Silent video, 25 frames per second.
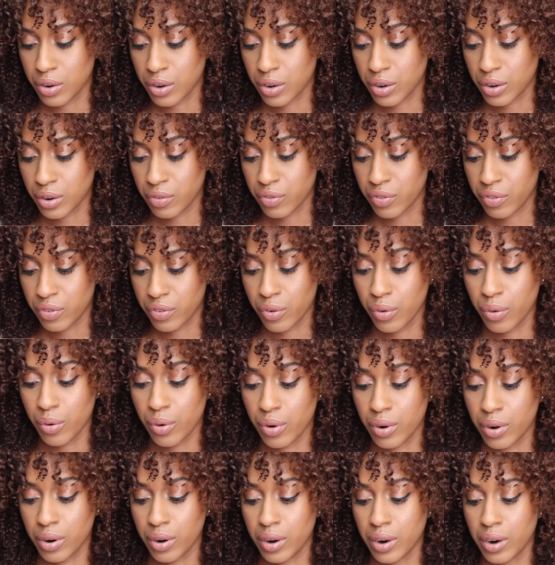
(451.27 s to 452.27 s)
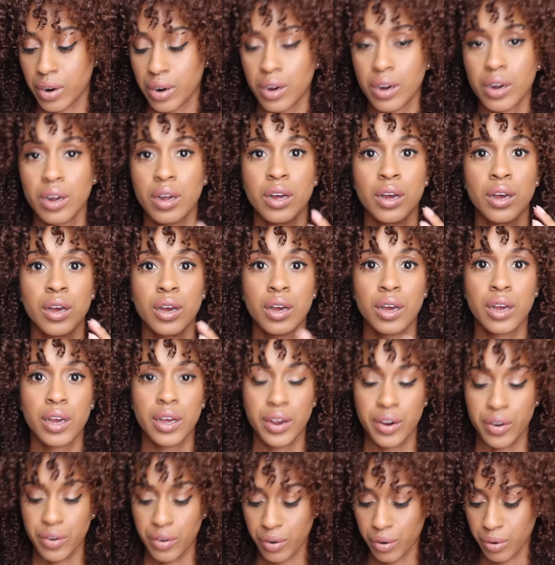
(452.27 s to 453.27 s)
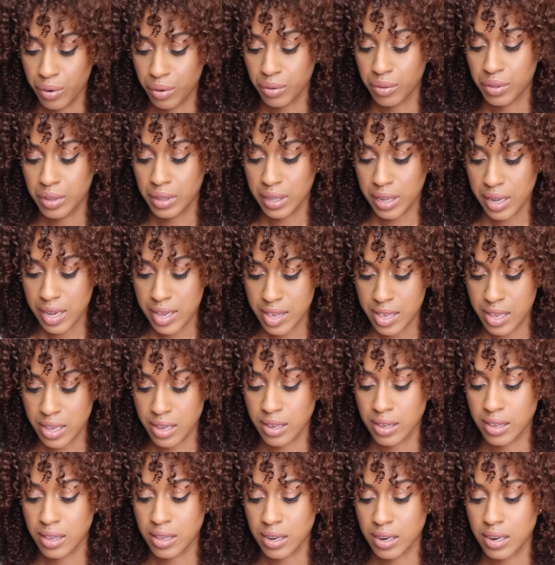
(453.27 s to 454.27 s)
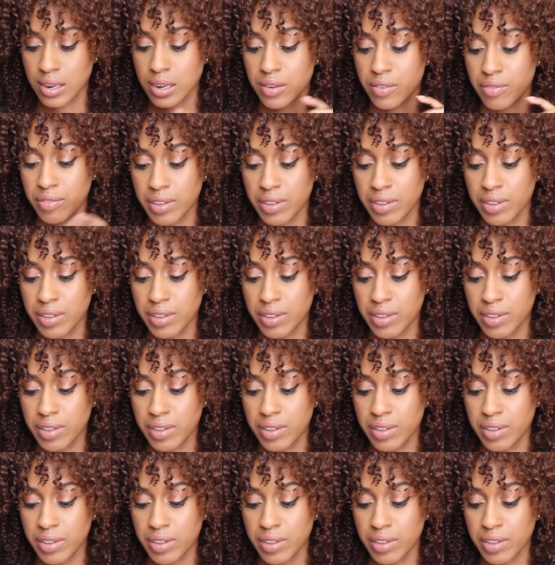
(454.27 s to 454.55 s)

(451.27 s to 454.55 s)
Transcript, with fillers: good for hair growth, elasticity.